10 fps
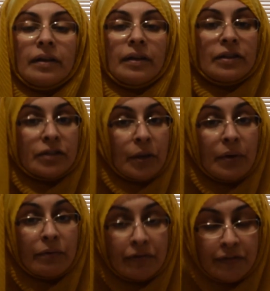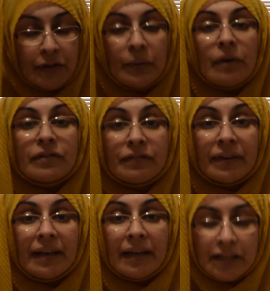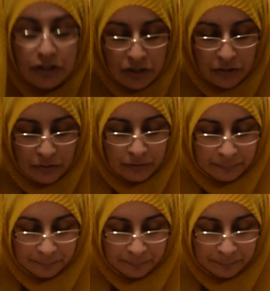So a review of a frontline journal.